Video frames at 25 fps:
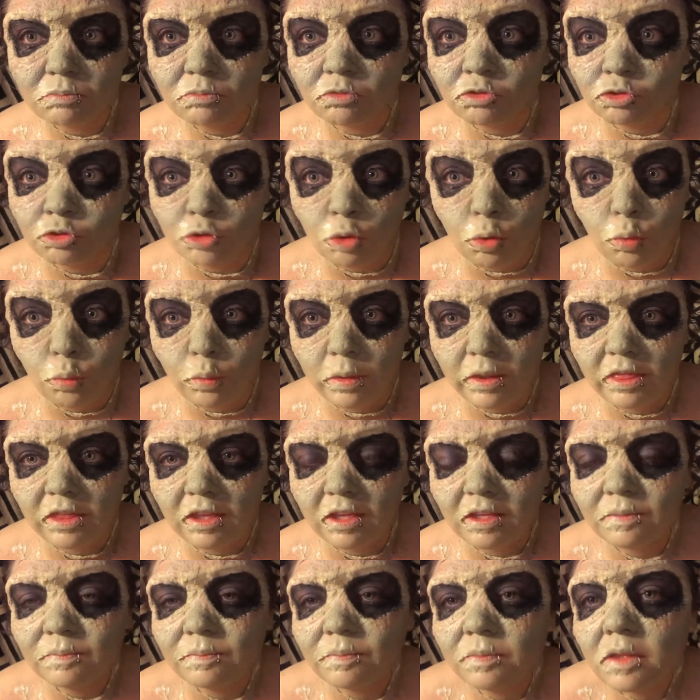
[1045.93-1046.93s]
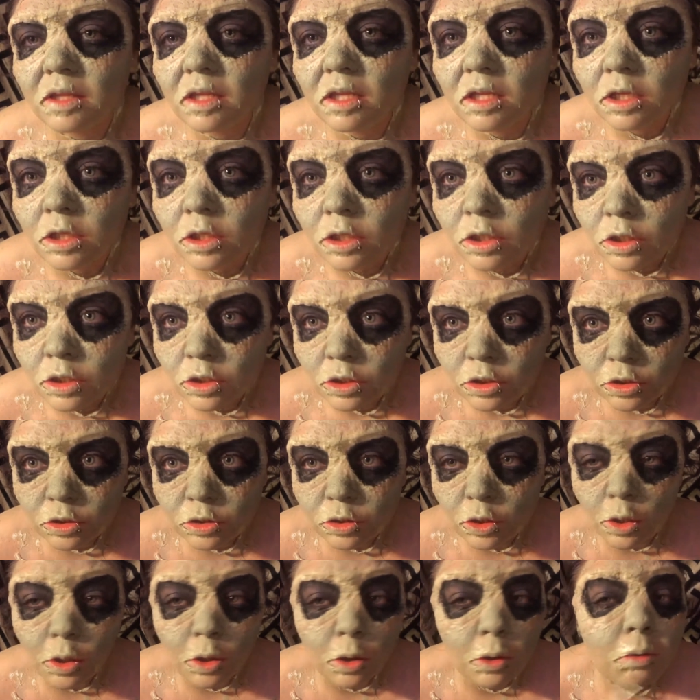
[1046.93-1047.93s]
roll with it.
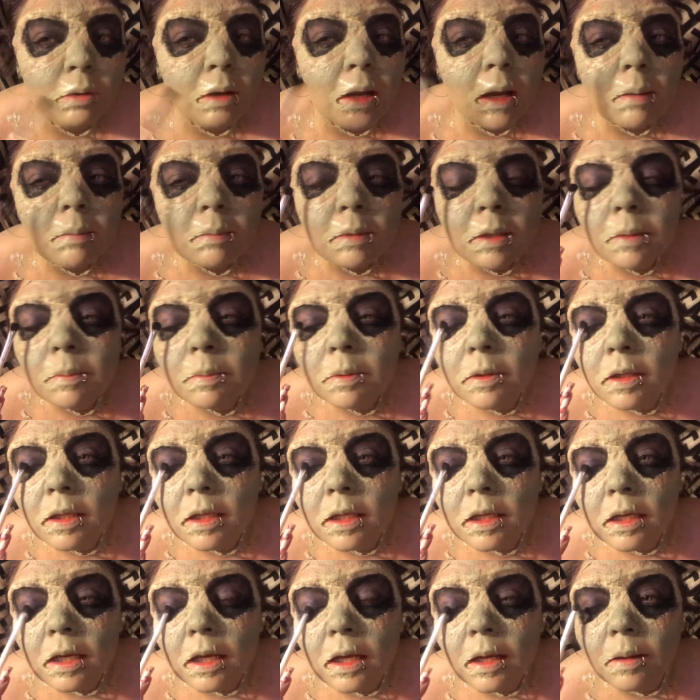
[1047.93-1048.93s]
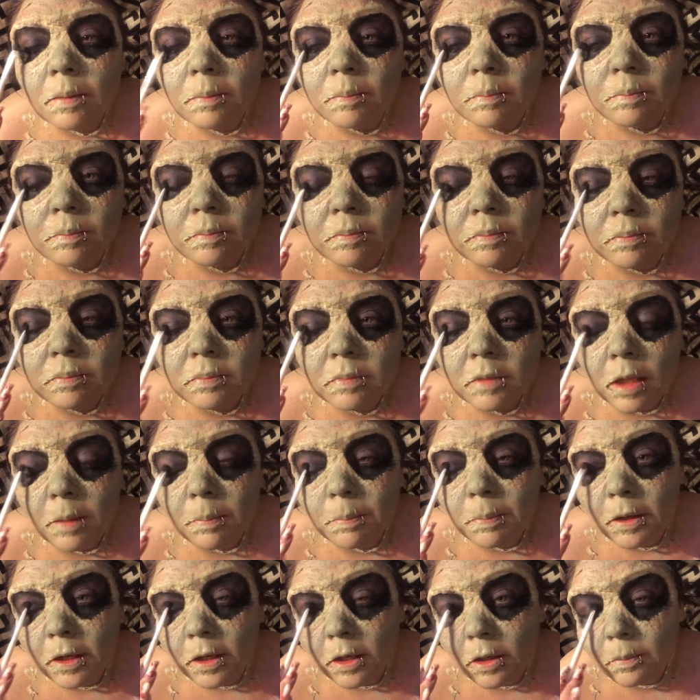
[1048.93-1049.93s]
So now I'm gonna put like a
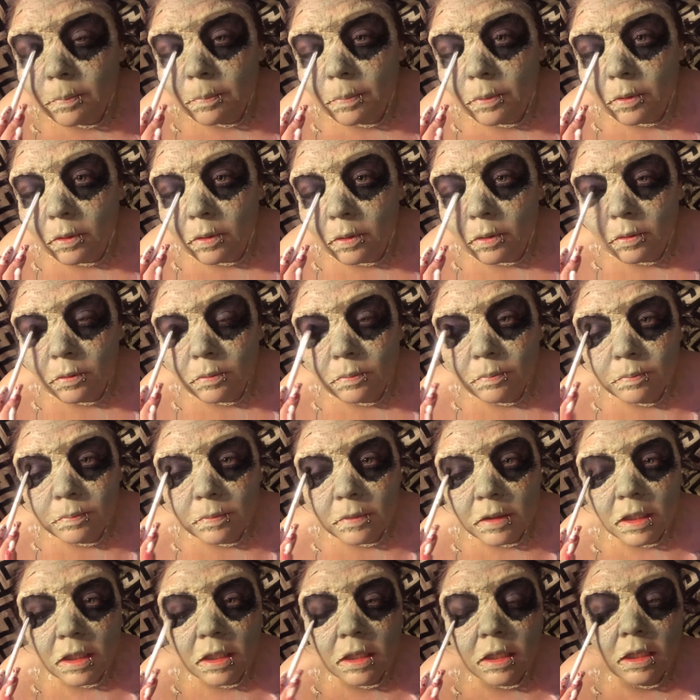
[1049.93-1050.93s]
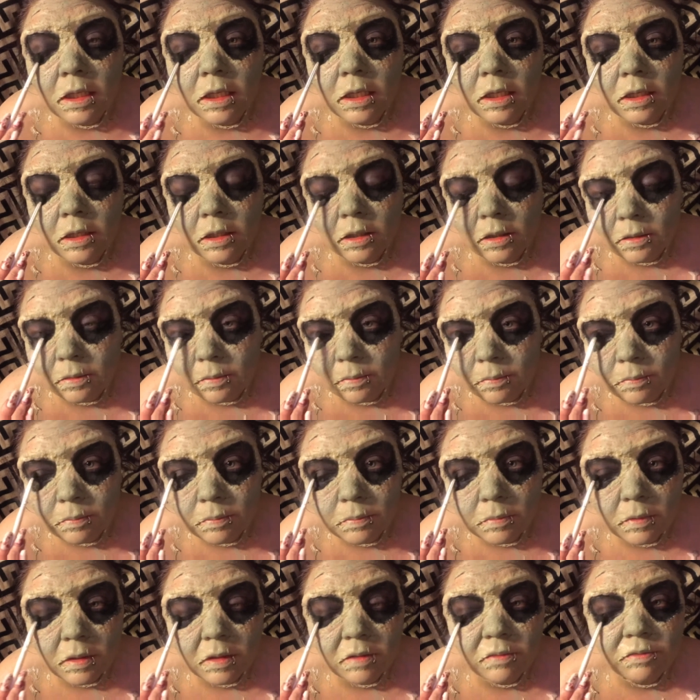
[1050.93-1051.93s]
purple in here,
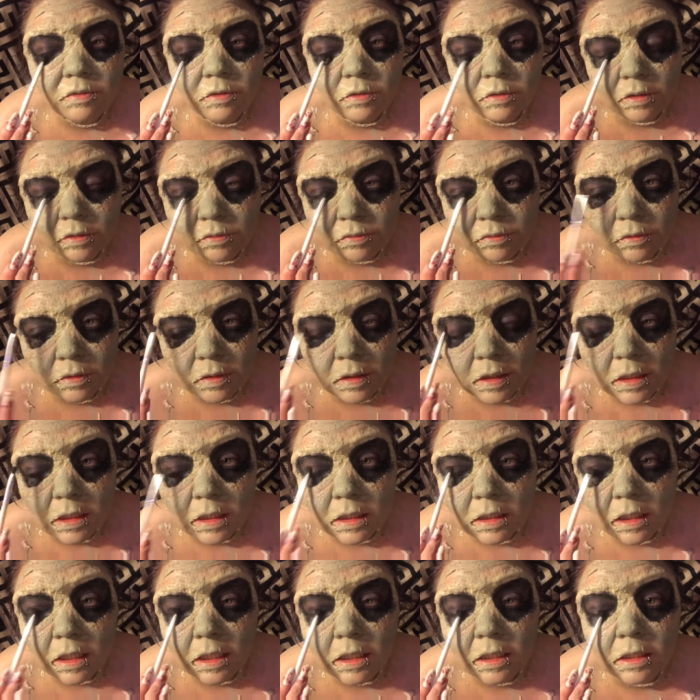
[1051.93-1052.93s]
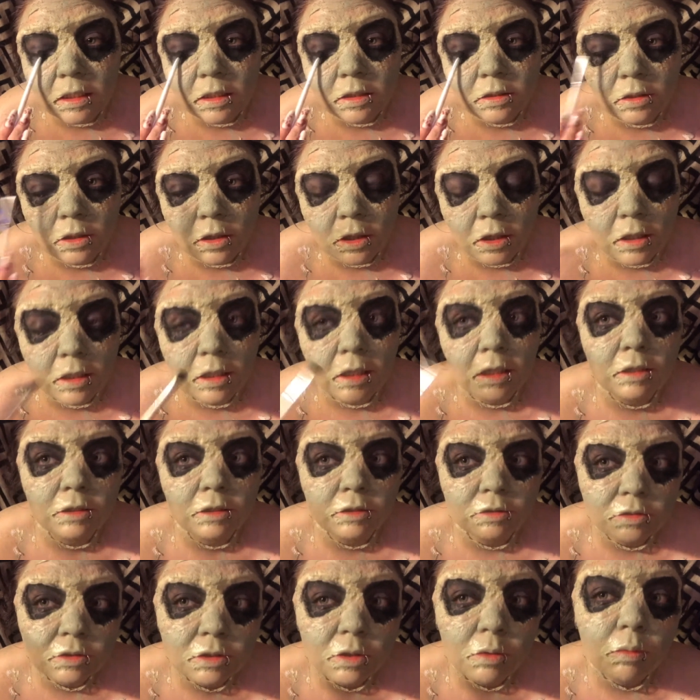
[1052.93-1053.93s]
a few different, like a light and a dark, and
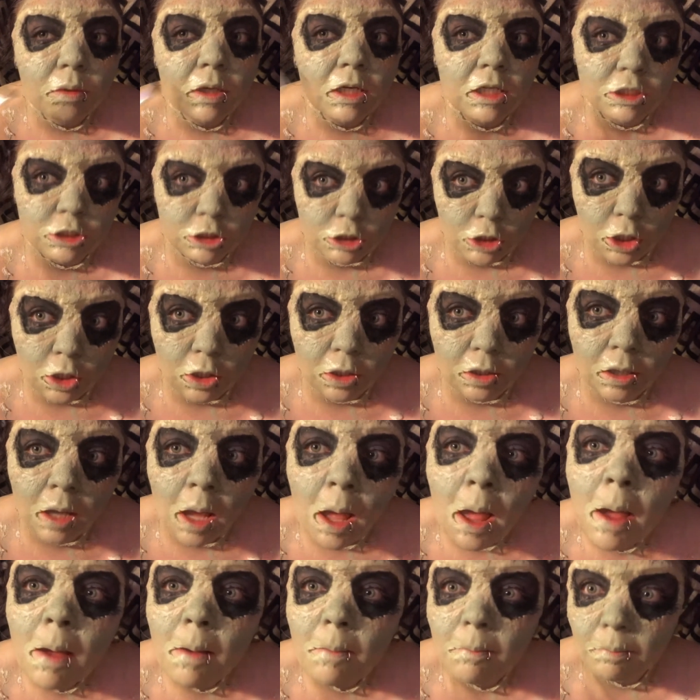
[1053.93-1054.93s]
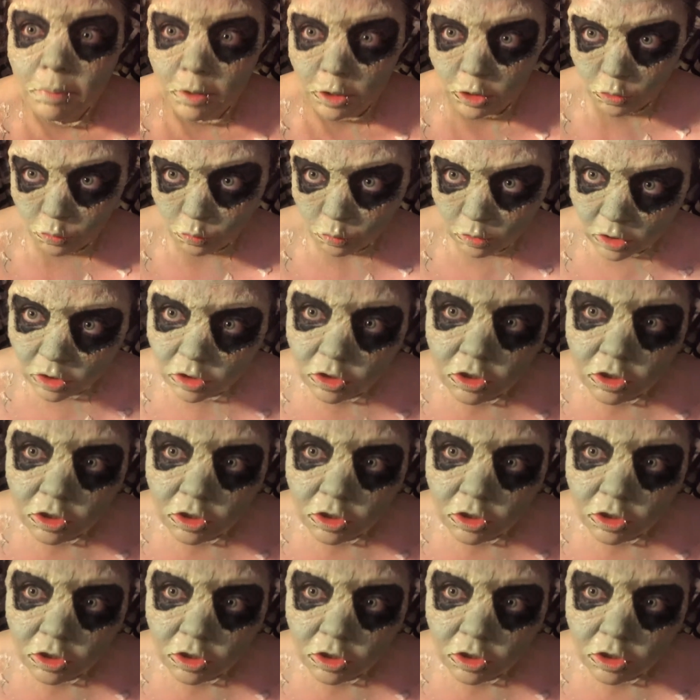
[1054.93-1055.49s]
you still want it dark, but you want to